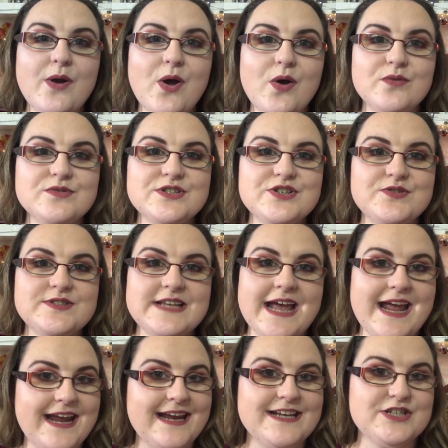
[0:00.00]
we're on to
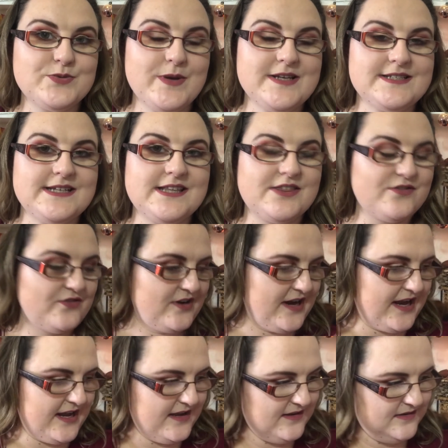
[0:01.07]
day
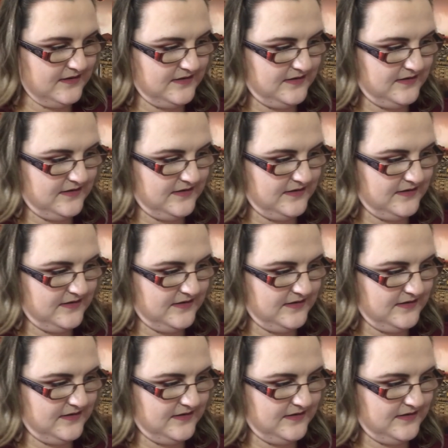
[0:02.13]
23.